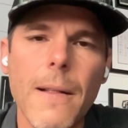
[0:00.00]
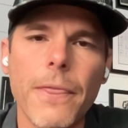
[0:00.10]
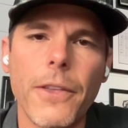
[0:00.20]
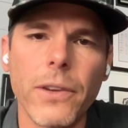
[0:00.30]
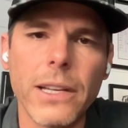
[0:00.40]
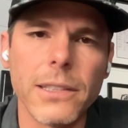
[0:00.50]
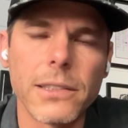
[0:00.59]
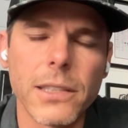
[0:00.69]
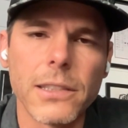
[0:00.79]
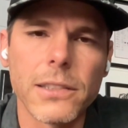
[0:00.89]
there
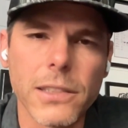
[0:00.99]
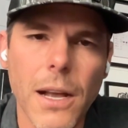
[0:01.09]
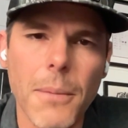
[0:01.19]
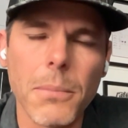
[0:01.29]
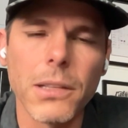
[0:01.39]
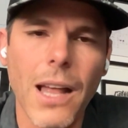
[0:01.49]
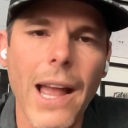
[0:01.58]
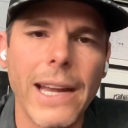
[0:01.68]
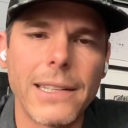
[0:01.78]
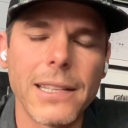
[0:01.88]
is some
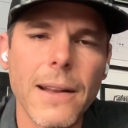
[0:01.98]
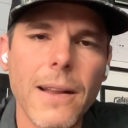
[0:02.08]
light.